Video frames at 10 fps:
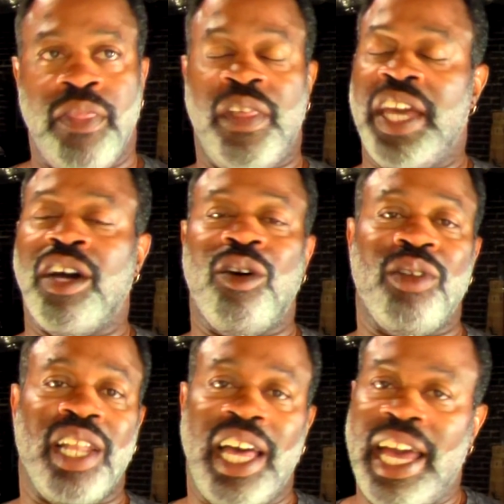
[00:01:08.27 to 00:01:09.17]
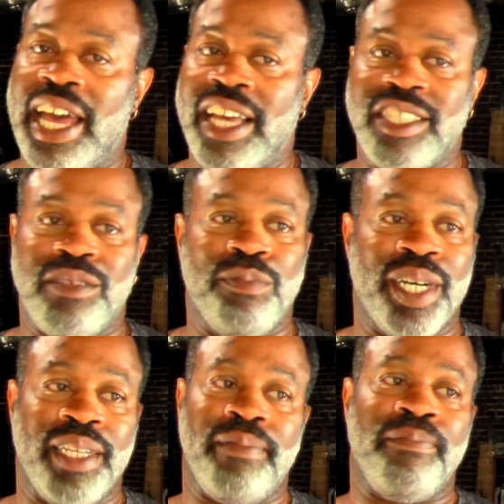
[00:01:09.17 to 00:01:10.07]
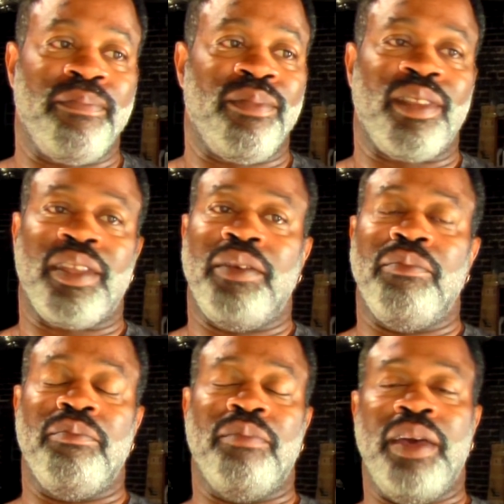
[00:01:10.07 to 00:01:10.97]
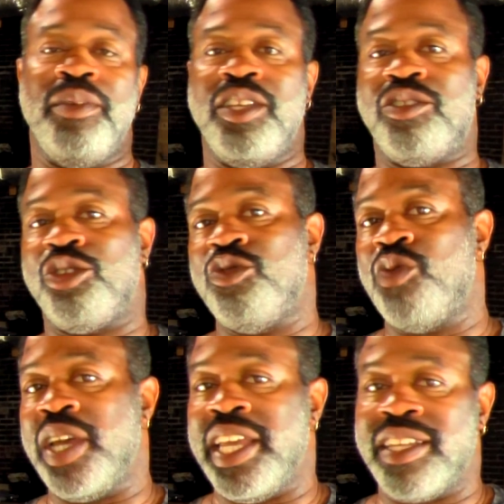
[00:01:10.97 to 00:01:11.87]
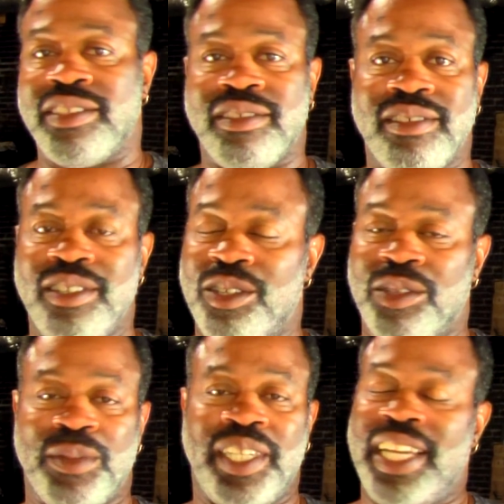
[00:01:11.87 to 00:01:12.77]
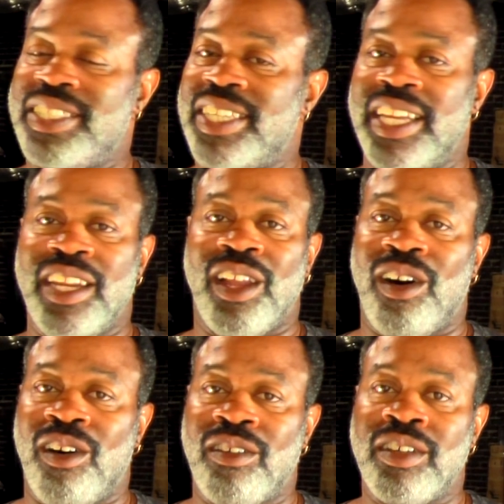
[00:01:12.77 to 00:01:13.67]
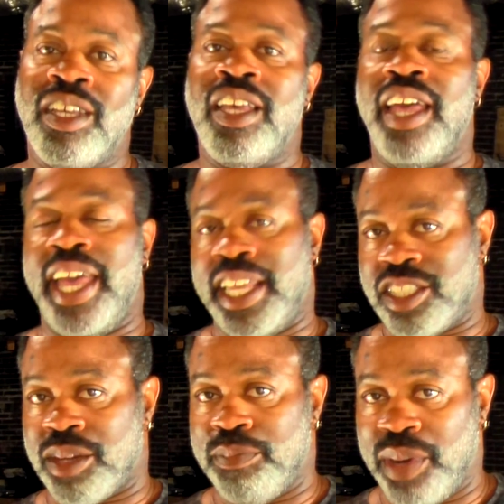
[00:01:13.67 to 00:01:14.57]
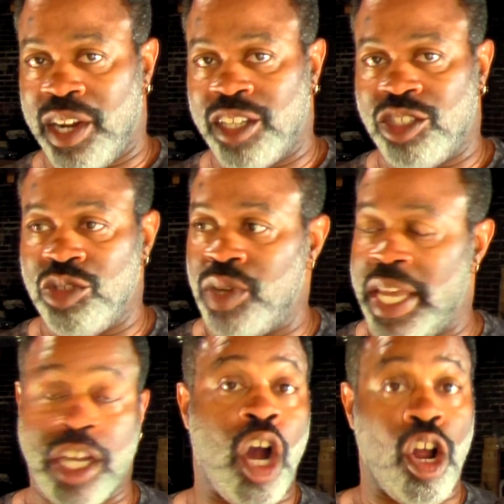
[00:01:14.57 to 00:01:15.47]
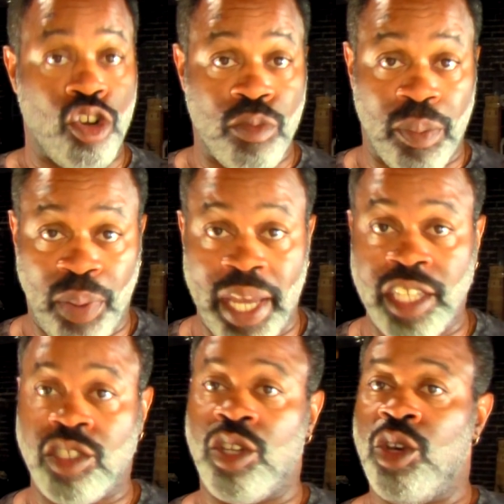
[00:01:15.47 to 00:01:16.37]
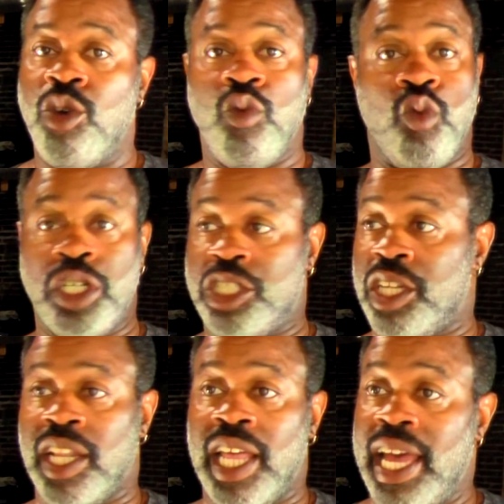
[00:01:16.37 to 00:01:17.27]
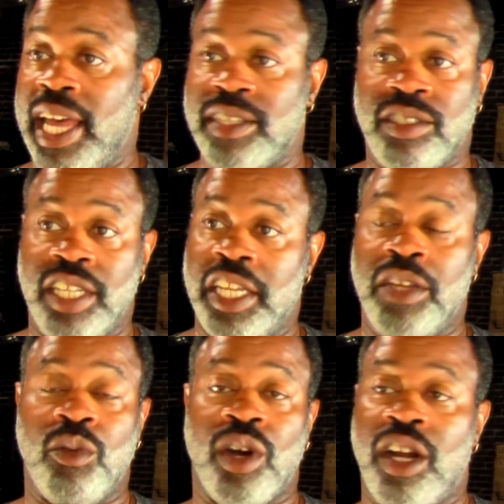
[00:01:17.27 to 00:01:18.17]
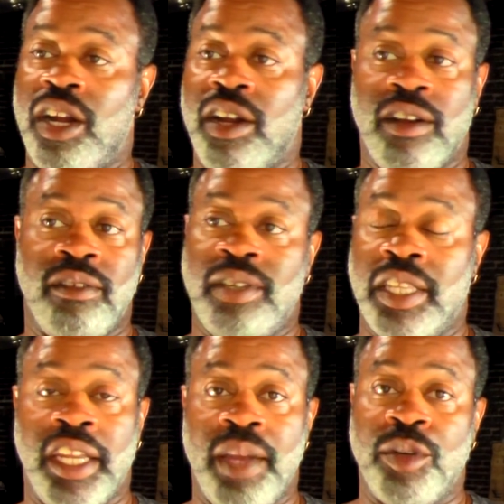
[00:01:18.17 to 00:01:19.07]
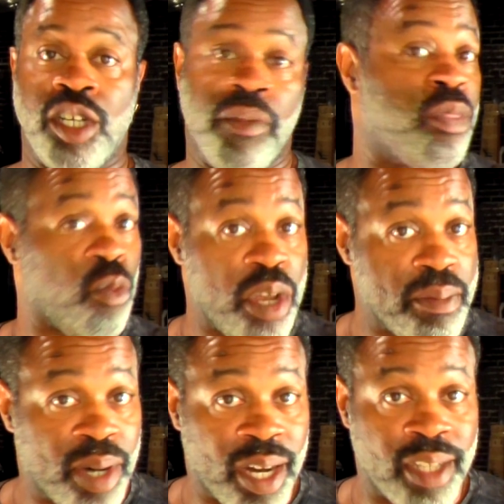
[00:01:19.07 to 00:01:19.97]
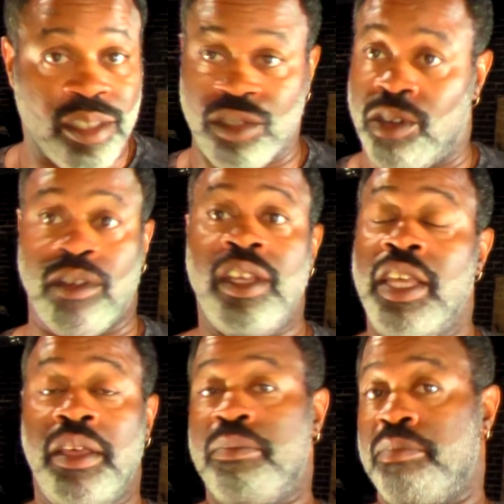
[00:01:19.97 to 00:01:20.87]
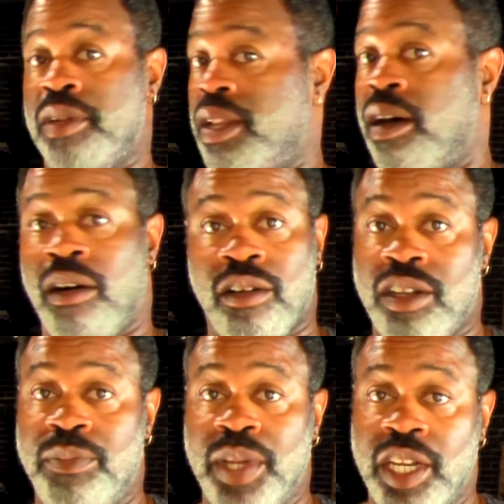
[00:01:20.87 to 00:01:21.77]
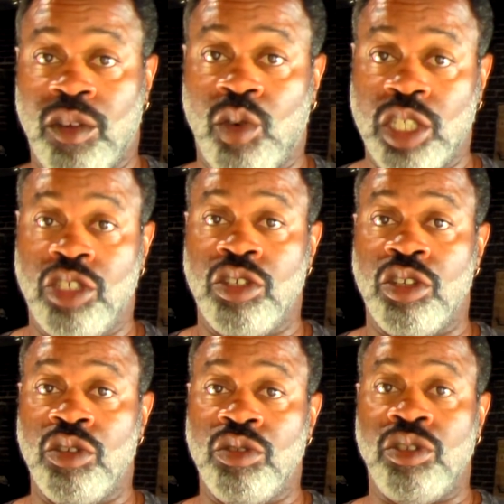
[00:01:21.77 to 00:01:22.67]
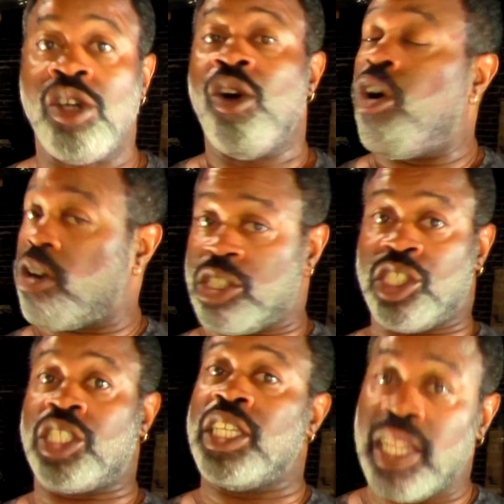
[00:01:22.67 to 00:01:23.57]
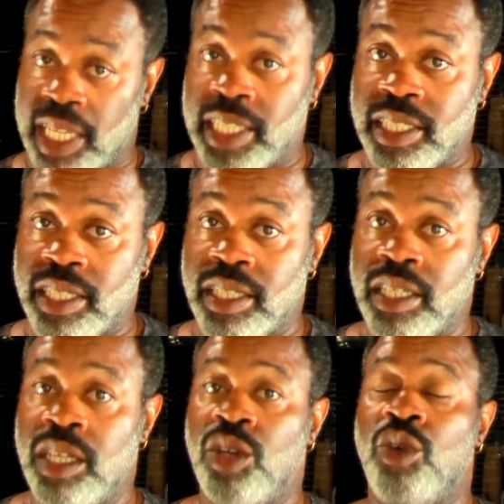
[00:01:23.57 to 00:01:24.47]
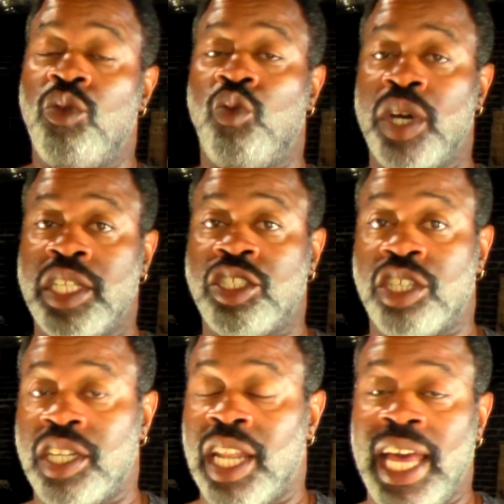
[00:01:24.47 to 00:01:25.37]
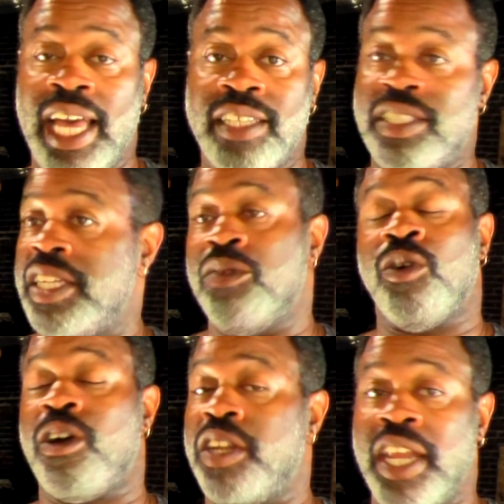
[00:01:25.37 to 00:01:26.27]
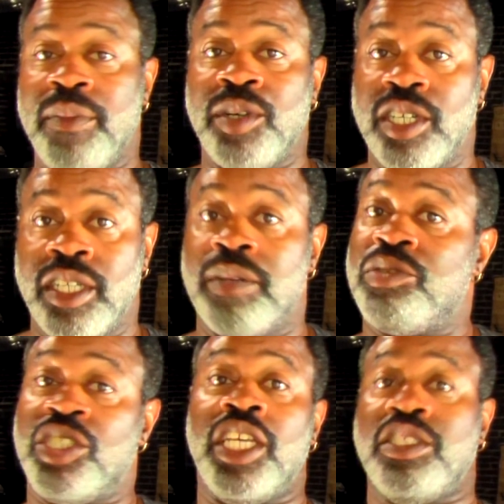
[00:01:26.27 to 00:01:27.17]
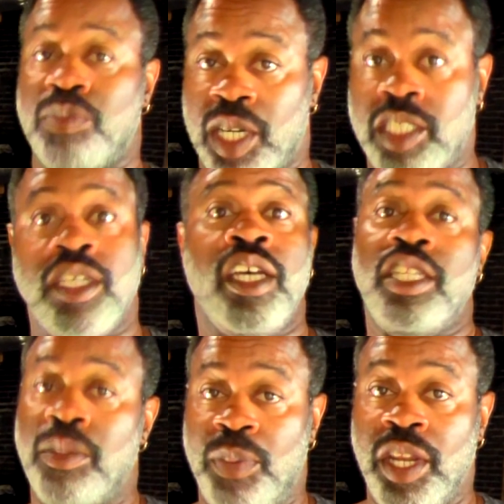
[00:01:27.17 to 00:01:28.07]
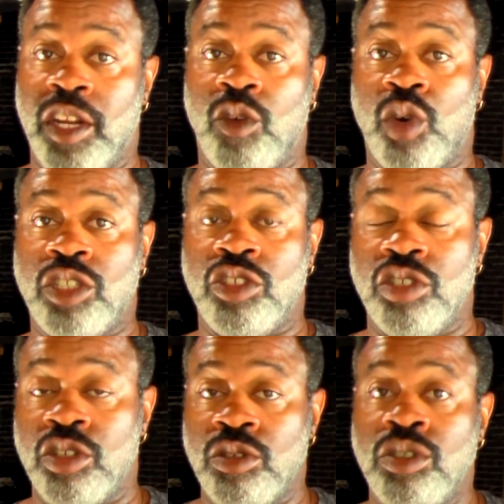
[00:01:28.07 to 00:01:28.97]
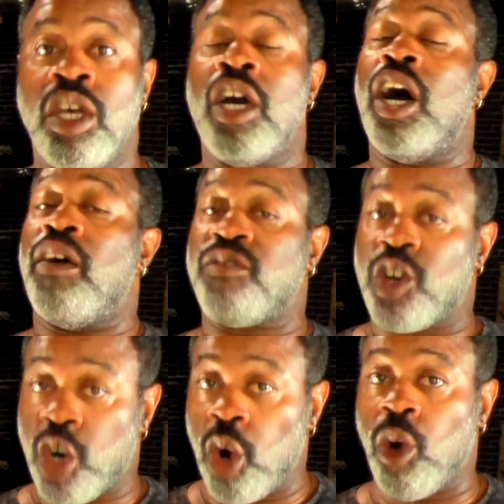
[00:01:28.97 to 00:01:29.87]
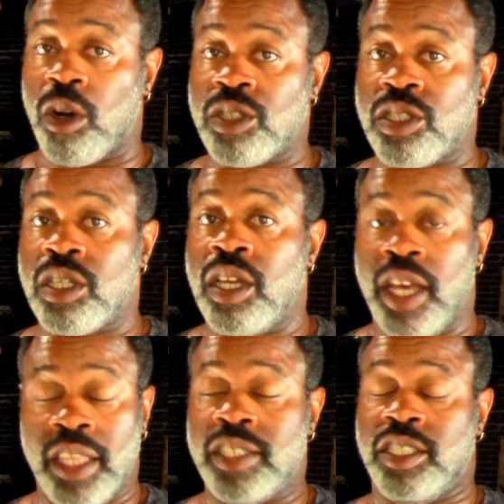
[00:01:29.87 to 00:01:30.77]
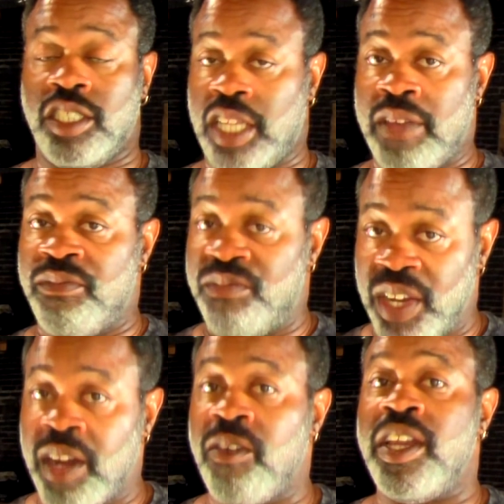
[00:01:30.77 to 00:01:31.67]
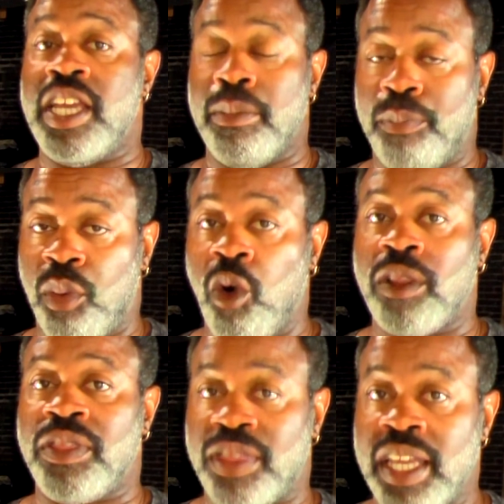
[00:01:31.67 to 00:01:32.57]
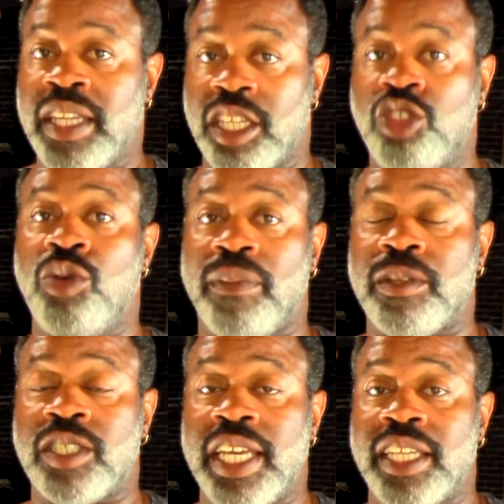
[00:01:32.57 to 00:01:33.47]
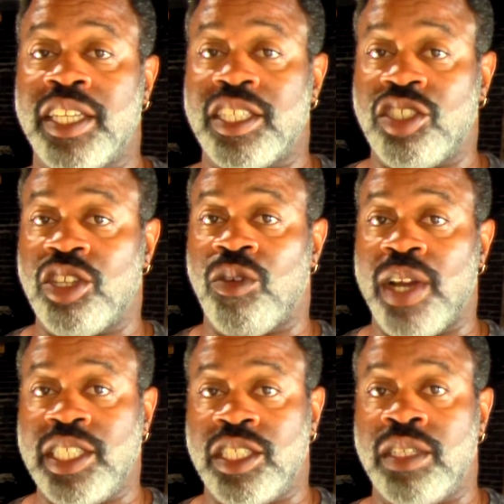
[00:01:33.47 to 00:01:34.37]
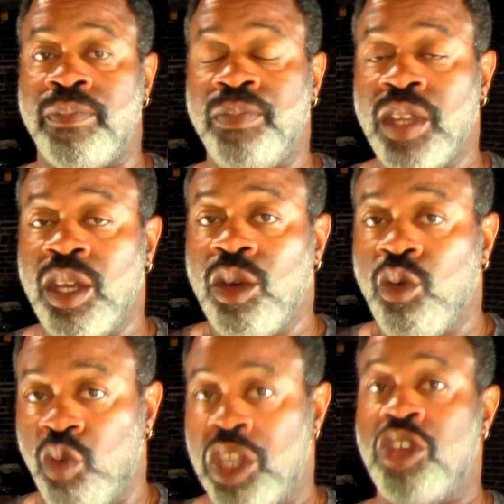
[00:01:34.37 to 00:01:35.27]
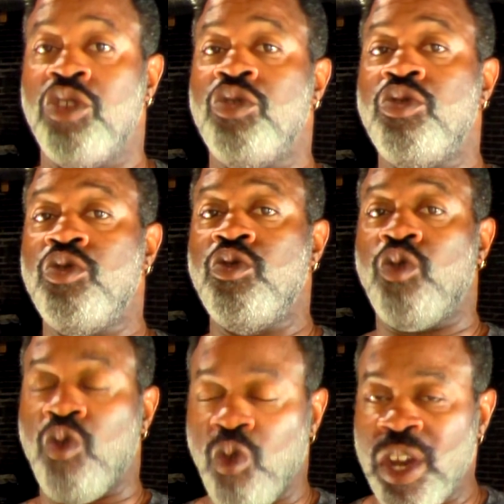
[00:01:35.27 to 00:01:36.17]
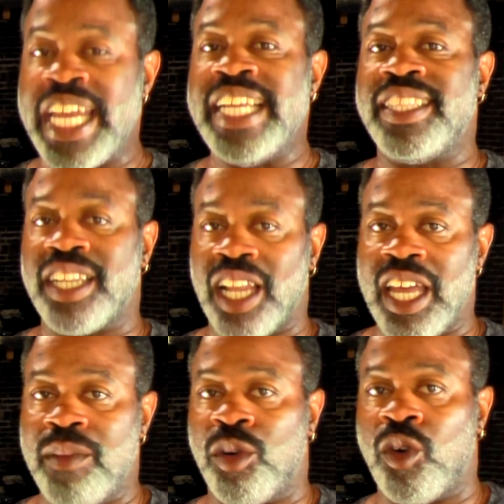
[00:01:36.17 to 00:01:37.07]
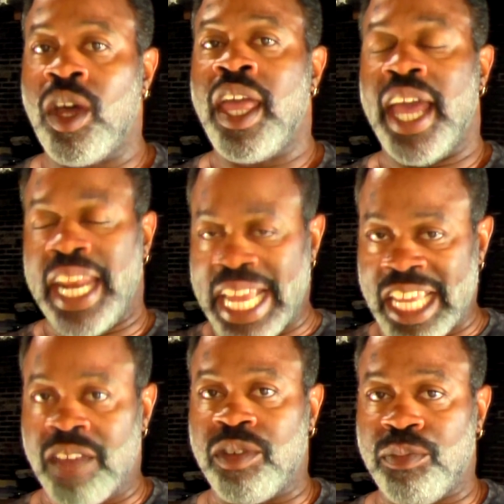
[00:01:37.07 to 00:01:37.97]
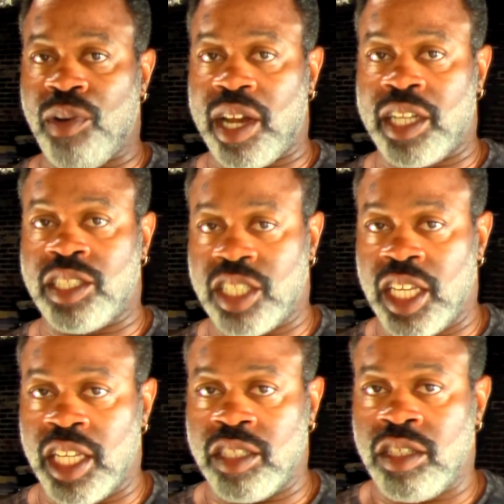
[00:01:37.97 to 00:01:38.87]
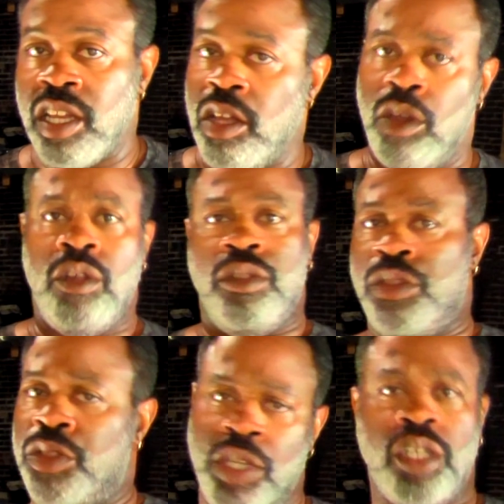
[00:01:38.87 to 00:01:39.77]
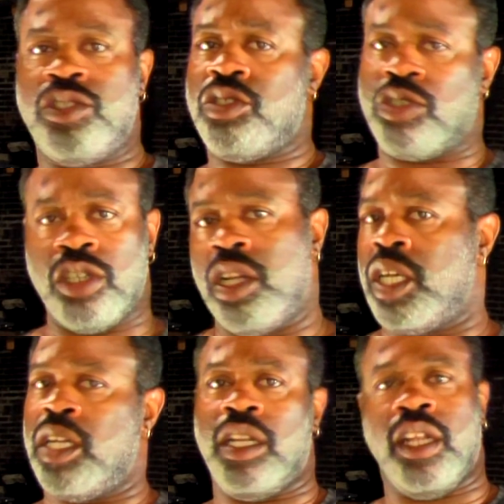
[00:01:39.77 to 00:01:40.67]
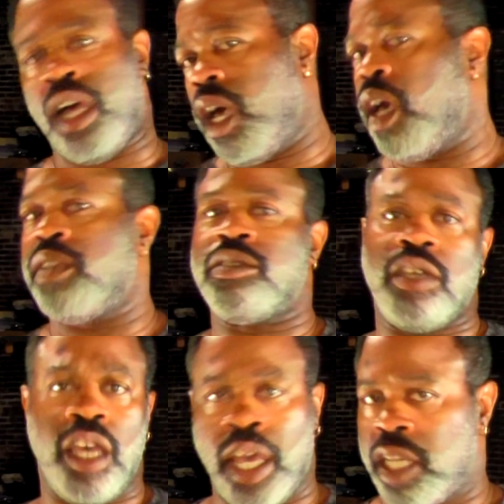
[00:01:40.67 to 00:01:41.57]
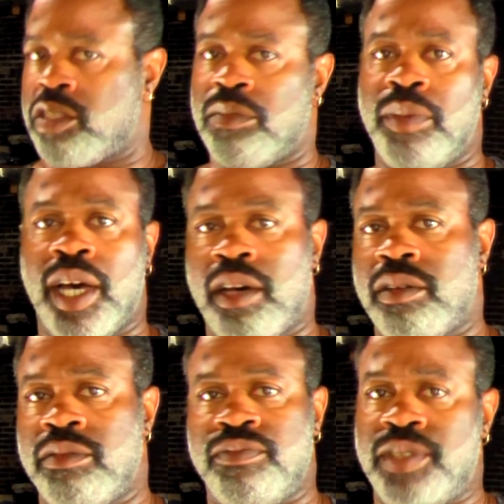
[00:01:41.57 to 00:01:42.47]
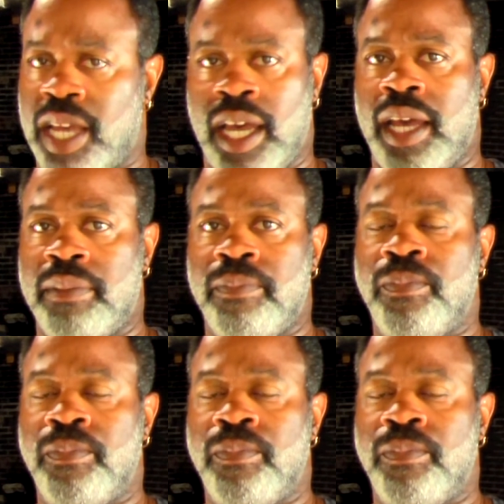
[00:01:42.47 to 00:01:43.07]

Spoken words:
They don't last but maybe 2 weeks. You know, the protection ain't long as compared to a Carnauba paste, which can last anywhere in the neighborhood of 3 months or longer depending on what you use, or sealant, which could last anywhere in the neighborhood of 6 months, depending on what you use. Of course, and this is a very important thing that you have to take into consideration when you read the label and a given product says, this sealant lasts X amount of time.